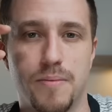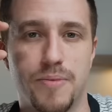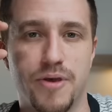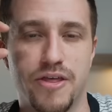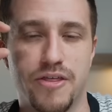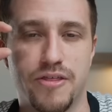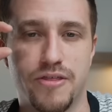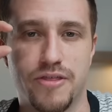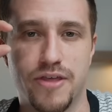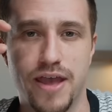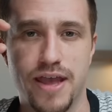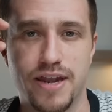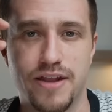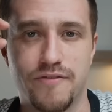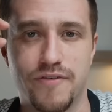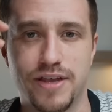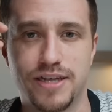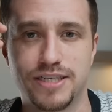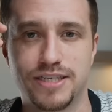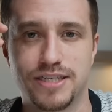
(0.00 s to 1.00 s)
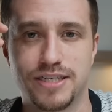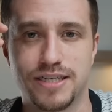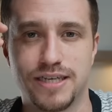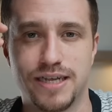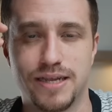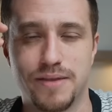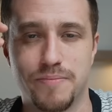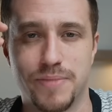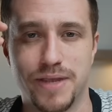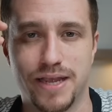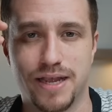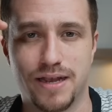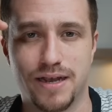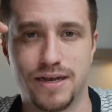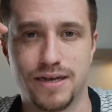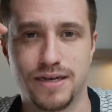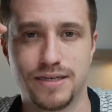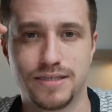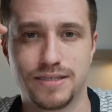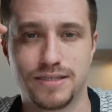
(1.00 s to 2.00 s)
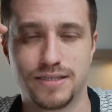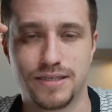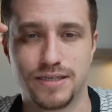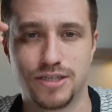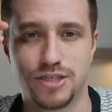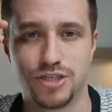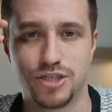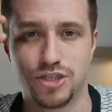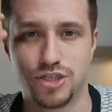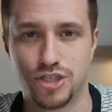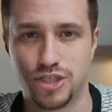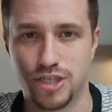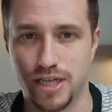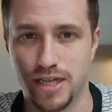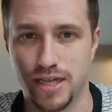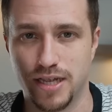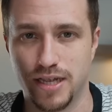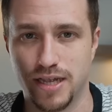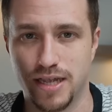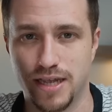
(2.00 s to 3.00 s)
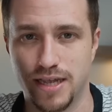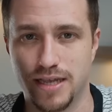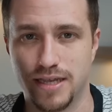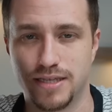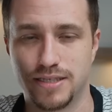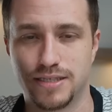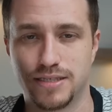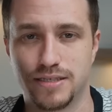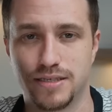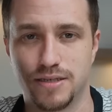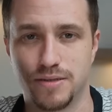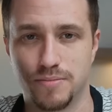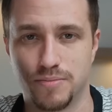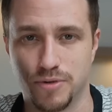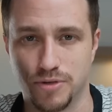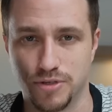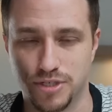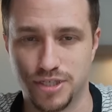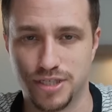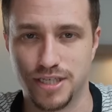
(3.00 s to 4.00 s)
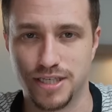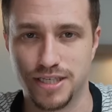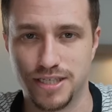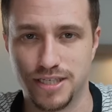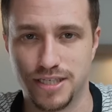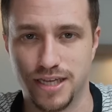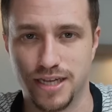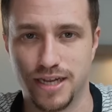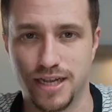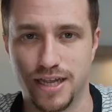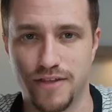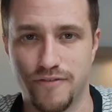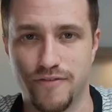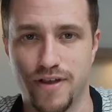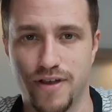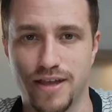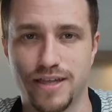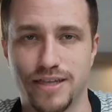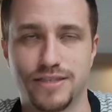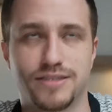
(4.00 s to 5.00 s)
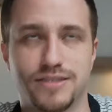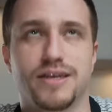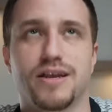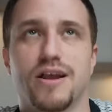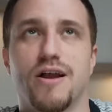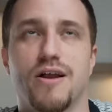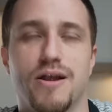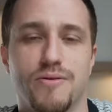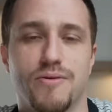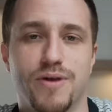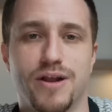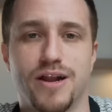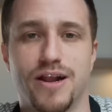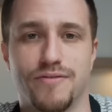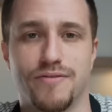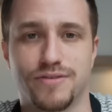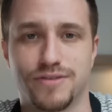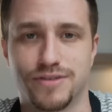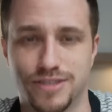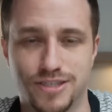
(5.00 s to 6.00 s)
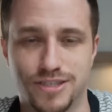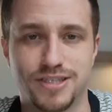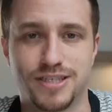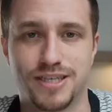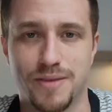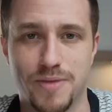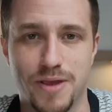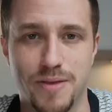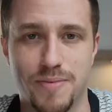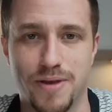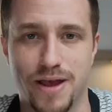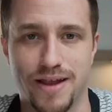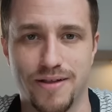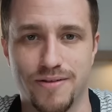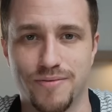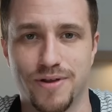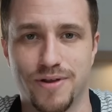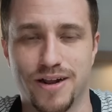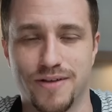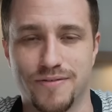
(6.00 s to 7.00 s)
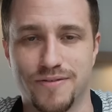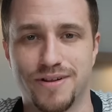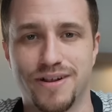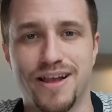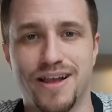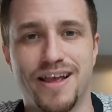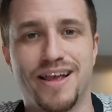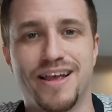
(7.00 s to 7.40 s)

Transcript: But then eventually, because she is persistent, he finally is like, all right, whatever, just give me a bite, whatever.